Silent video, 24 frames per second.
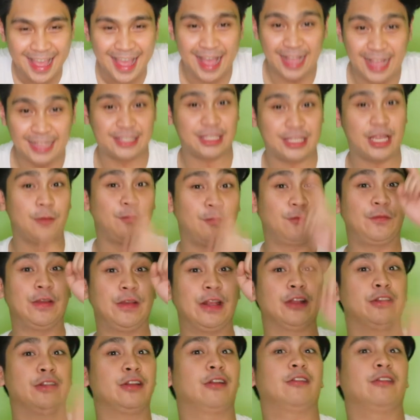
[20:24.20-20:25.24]
Heads up,
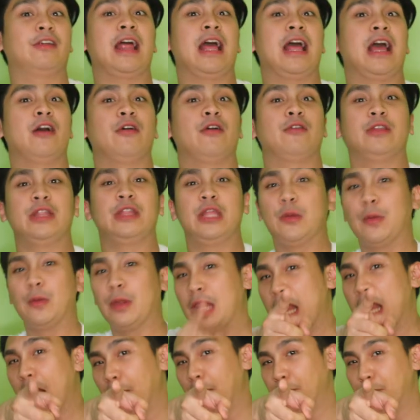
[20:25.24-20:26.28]
feet on the ground. He
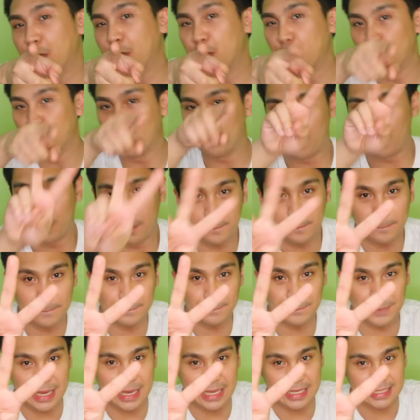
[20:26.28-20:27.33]
will help you.
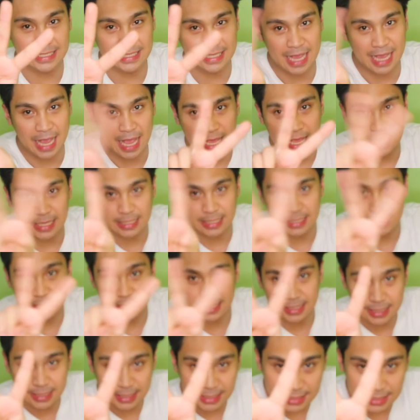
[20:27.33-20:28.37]
Peace,
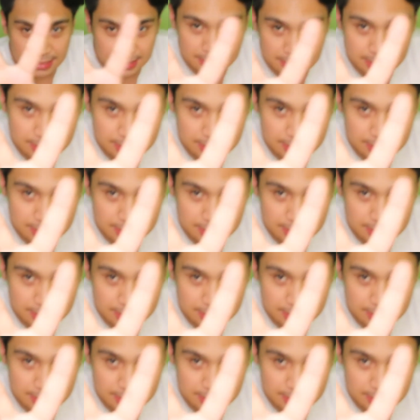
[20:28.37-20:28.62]
guys.